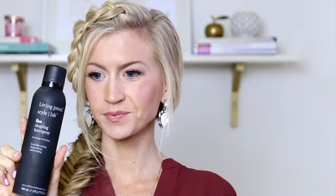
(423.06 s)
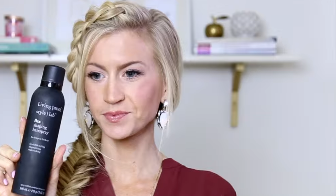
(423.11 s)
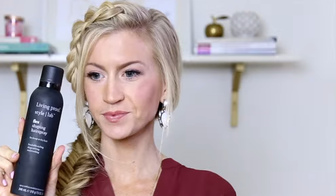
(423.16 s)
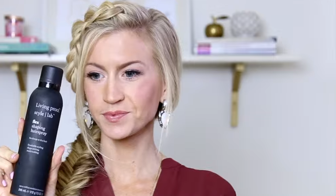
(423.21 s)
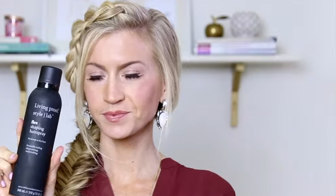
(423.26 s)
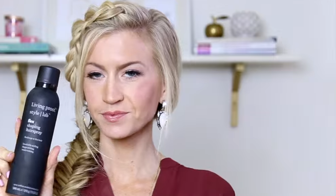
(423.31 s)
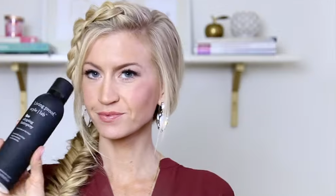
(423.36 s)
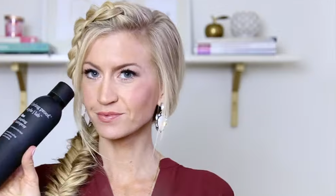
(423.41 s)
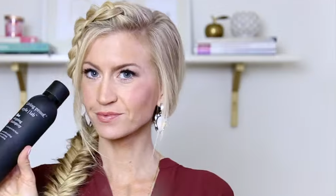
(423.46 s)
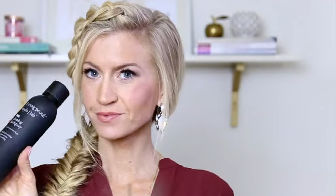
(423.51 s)

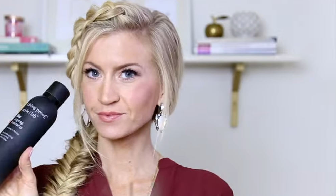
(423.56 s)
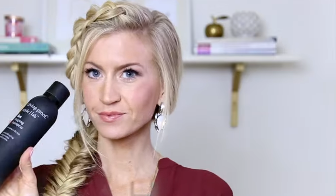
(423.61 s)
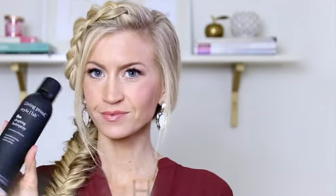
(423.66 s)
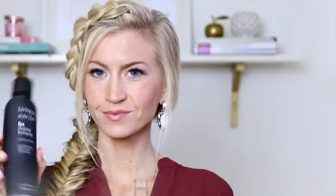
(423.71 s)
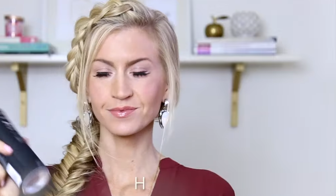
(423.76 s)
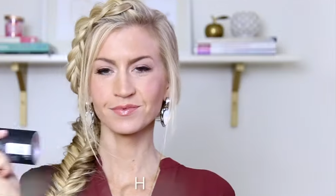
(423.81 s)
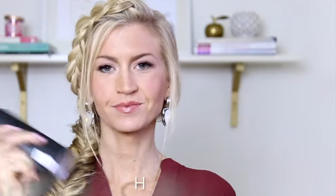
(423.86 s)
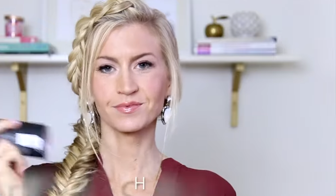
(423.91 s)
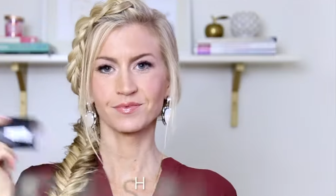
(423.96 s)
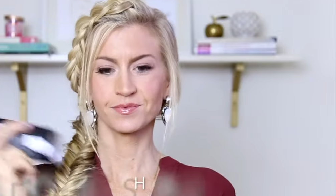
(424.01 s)
And then I
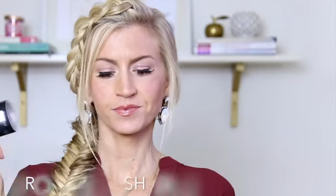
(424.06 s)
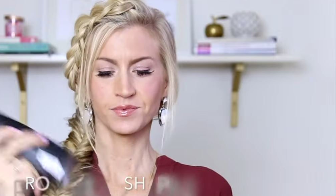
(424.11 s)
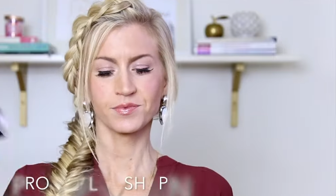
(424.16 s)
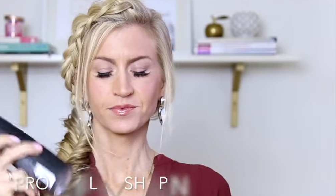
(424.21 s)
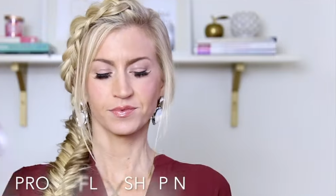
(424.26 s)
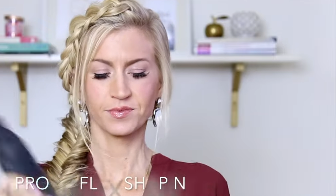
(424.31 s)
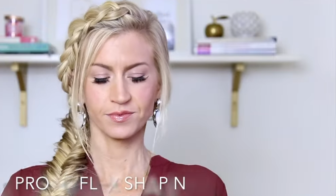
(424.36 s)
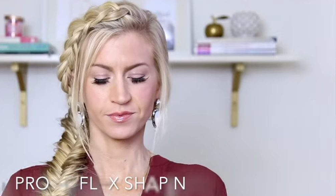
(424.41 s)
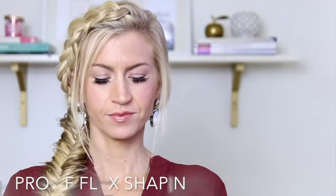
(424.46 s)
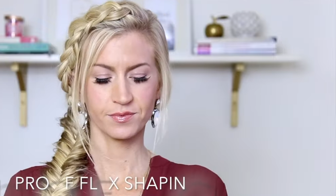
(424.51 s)
finish it off
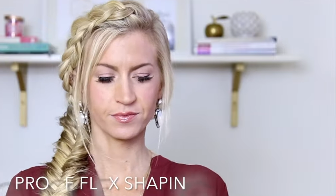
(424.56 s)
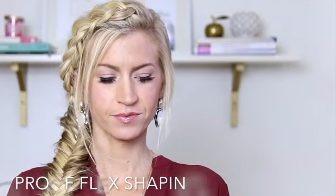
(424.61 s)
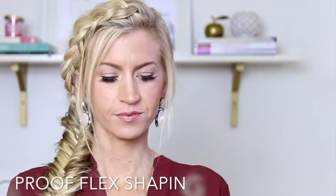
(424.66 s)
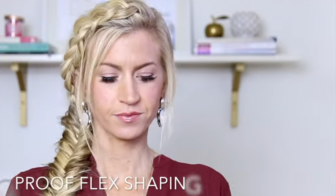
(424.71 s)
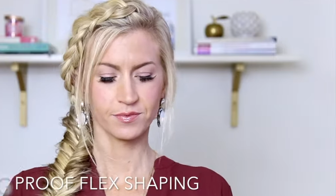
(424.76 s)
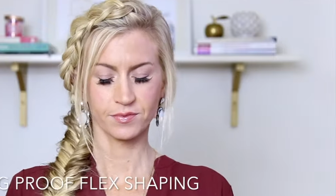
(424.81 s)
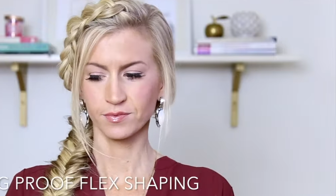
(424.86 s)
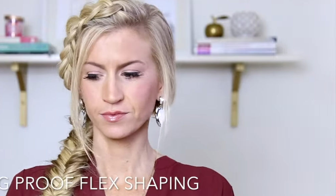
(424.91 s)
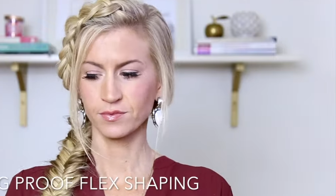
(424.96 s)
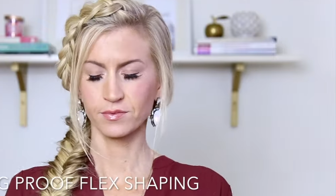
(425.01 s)
with
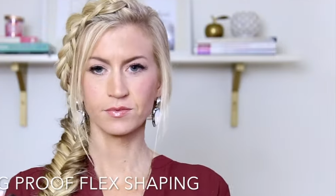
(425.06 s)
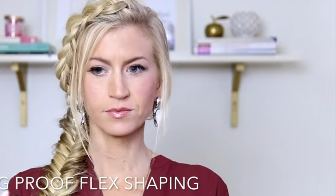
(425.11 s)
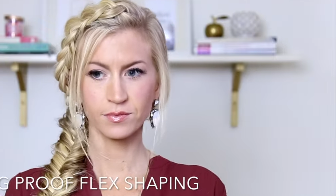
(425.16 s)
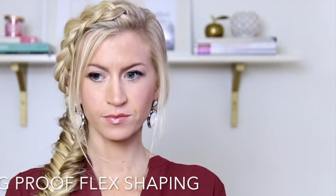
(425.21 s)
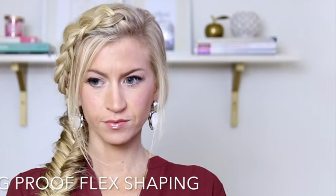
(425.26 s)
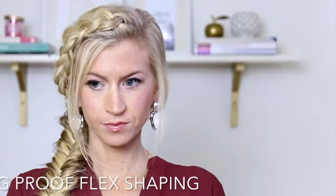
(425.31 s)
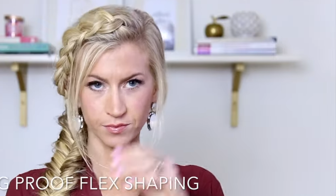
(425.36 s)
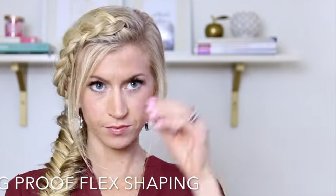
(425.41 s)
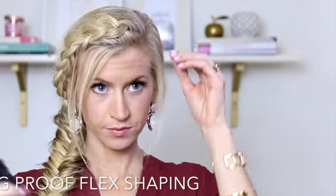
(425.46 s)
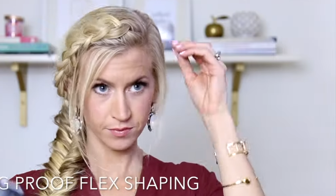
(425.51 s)
my Living
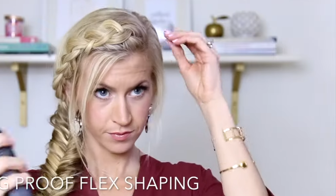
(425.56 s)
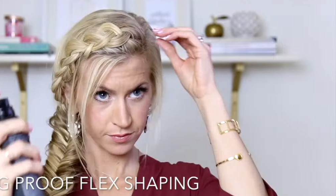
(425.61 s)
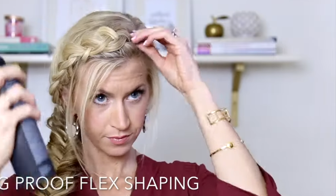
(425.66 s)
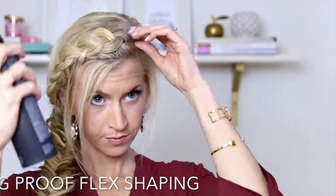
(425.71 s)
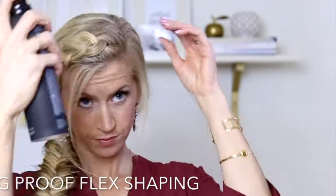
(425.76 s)
Proof